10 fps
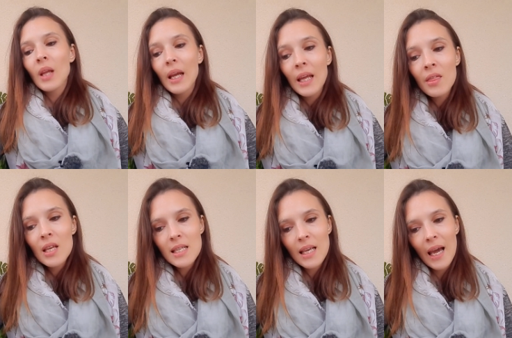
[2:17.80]
In
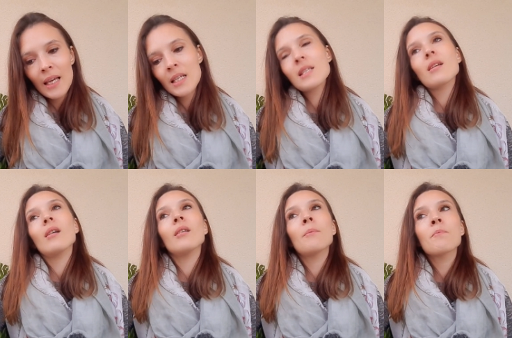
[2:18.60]
this case,
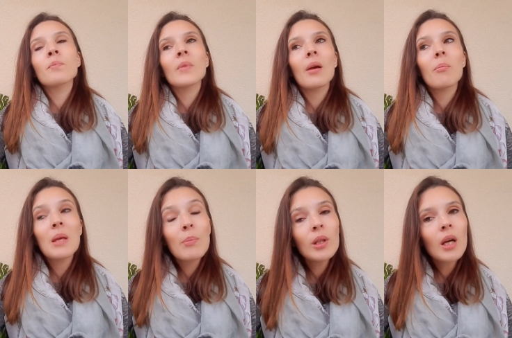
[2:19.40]

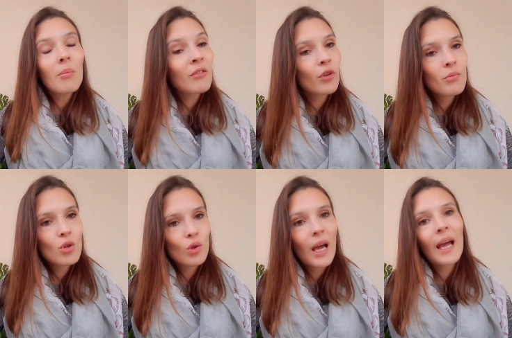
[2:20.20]
people coming from
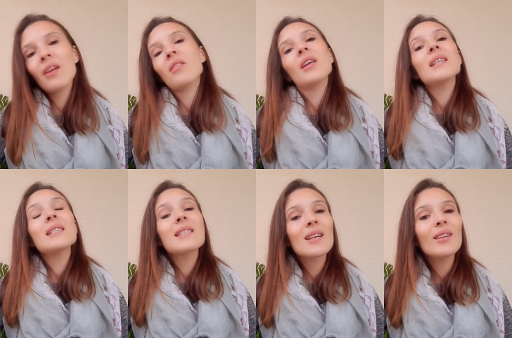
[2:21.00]
UK, they
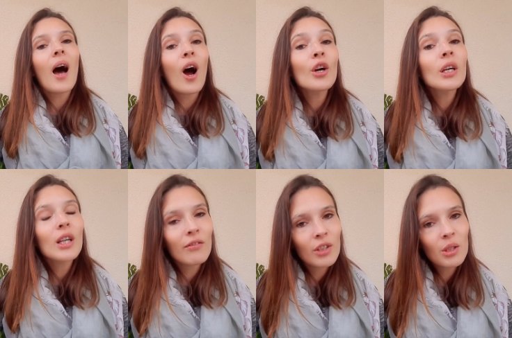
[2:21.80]
still are
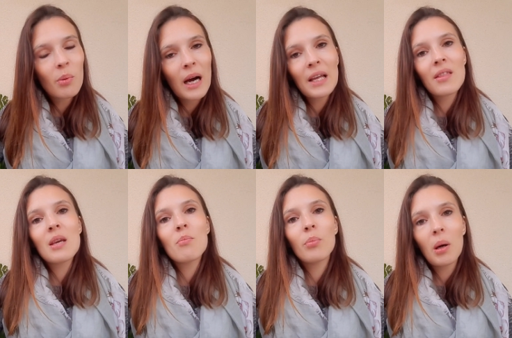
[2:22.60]
covered by
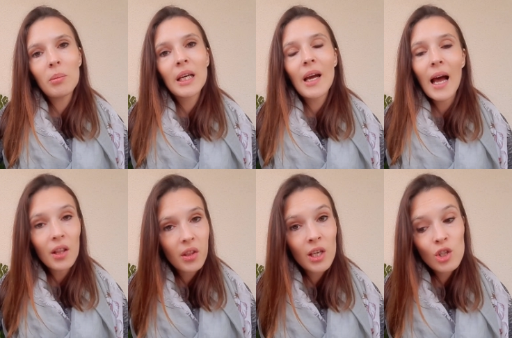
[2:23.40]
the public
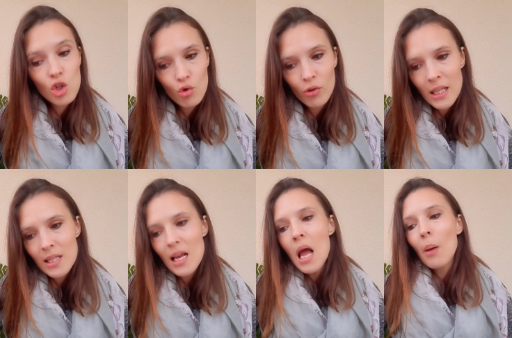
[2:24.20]
health
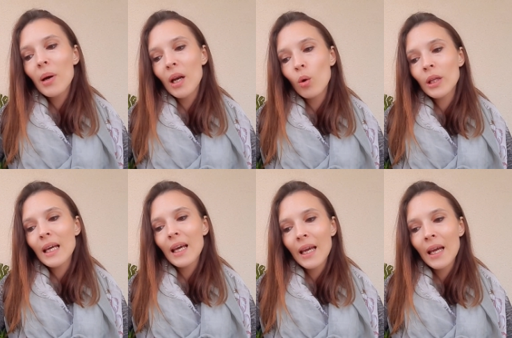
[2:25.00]
insurance, but
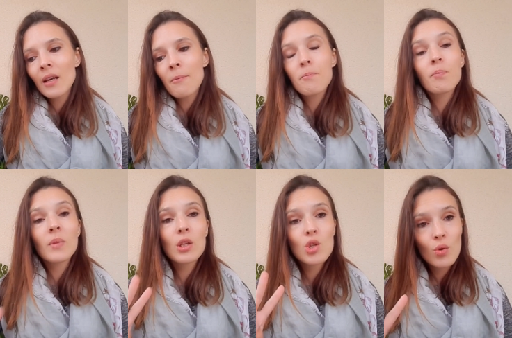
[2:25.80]
only in
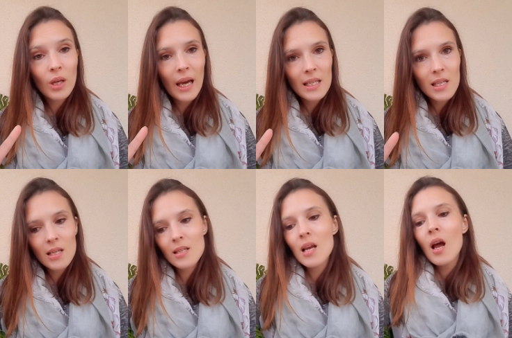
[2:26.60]
two
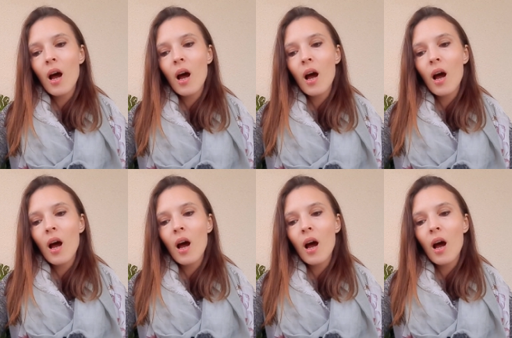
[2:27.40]
cases.